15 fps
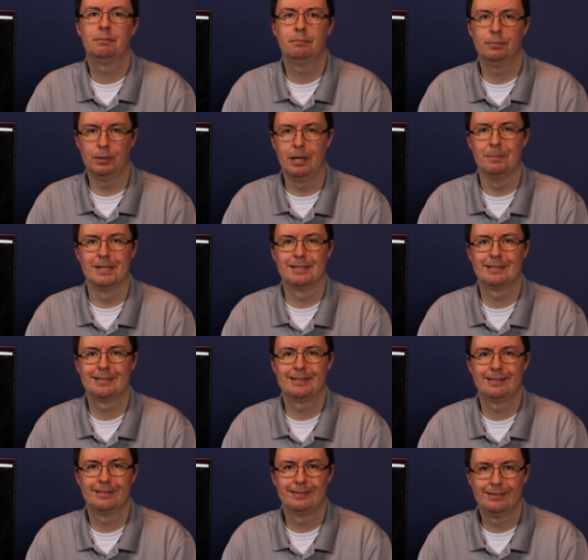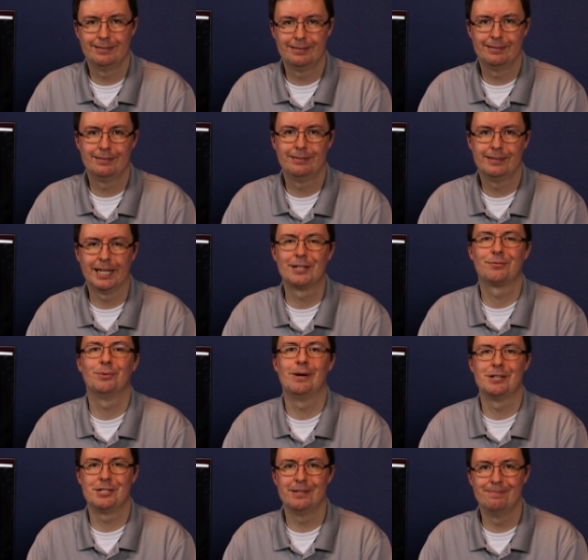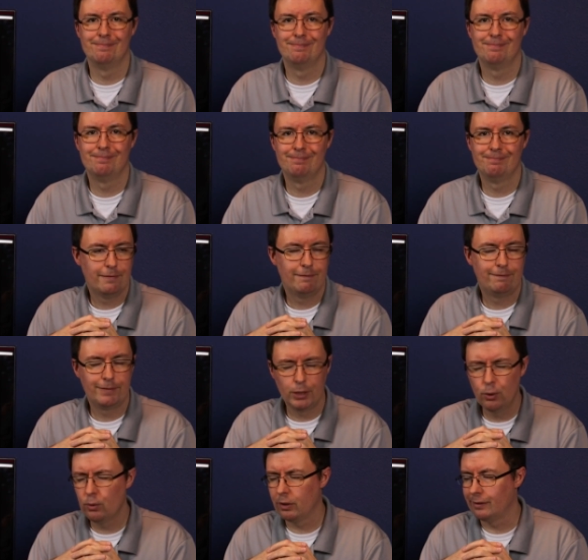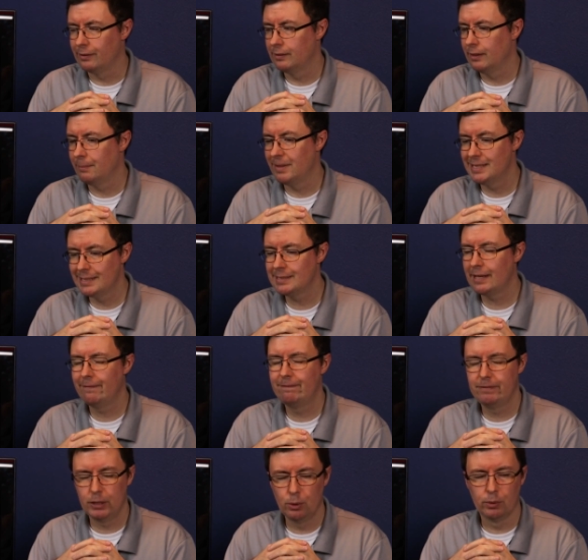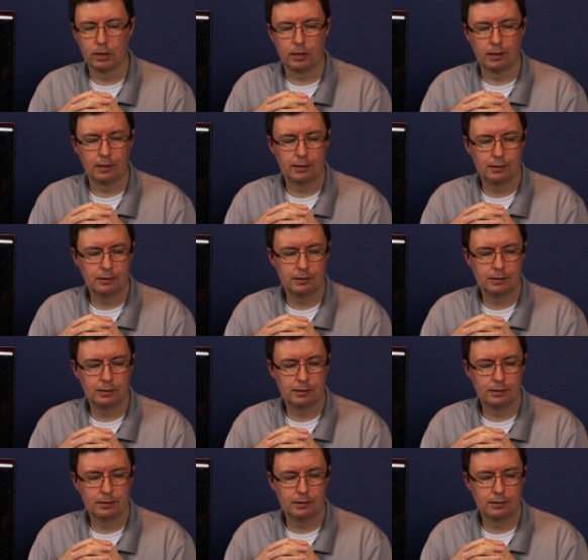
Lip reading: Promise. Thanks for watching. Fewer. I meant to say fewer.